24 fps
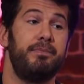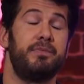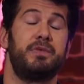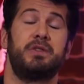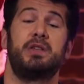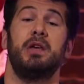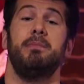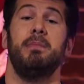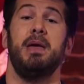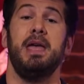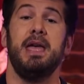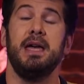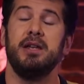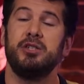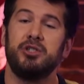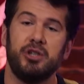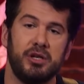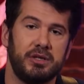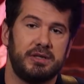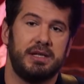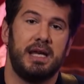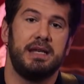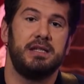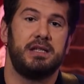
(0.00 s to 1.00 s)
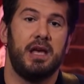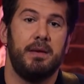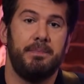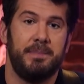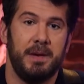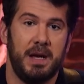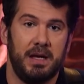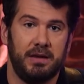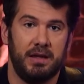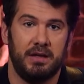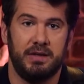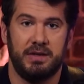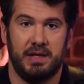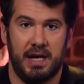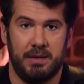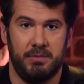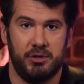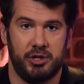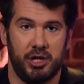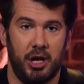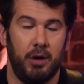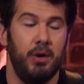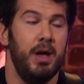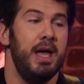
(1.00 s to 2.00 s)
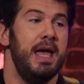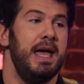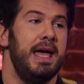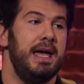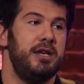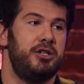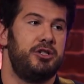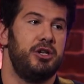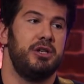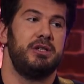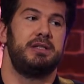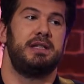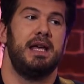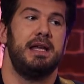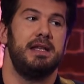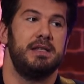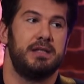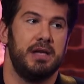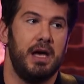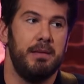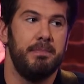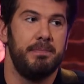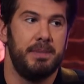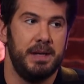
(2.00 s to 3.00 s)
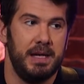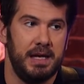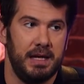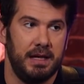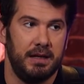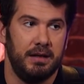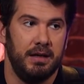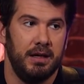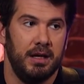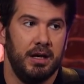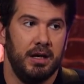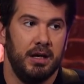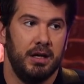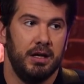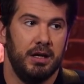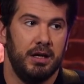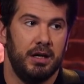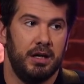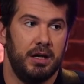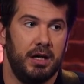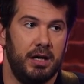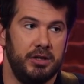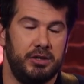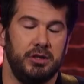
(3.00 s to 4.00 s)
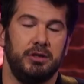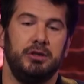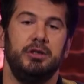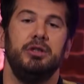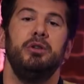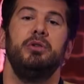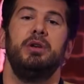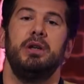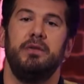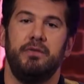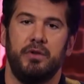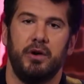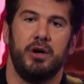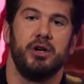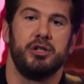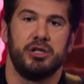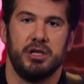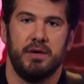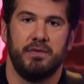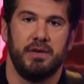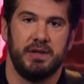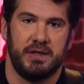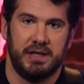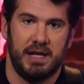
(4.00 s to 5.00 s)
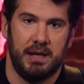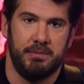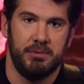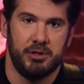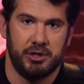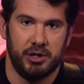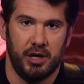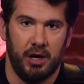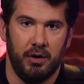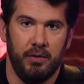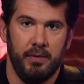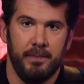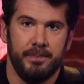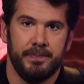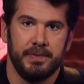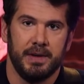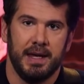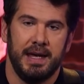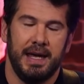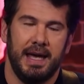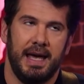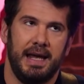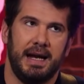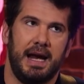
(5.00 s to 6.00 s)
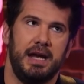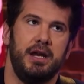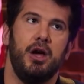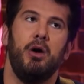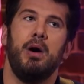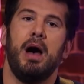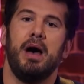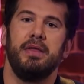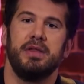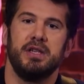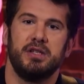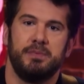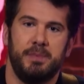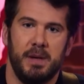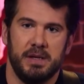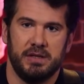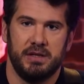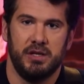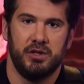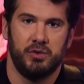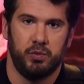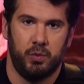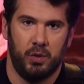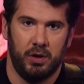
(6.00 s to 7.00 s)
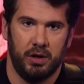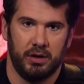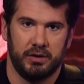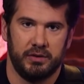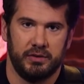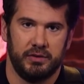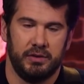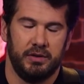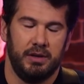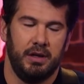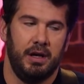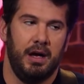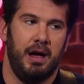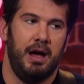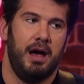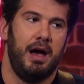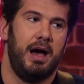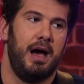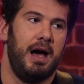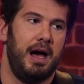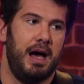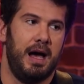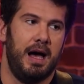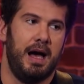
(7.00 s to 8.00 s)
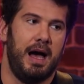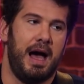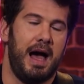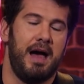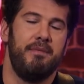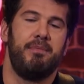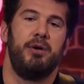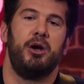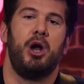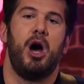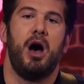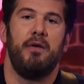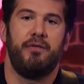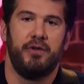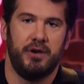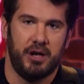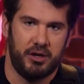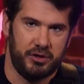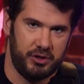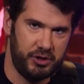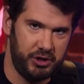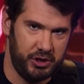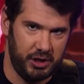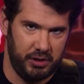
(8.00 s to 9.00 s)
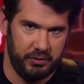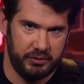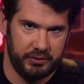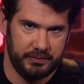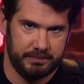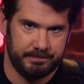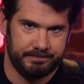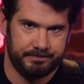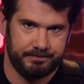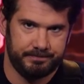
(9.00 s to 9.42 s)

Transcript: to me, it just ends up being the same show. It just ends up being a diluted version of the same show. And I know how this business works. I've been offered other shows.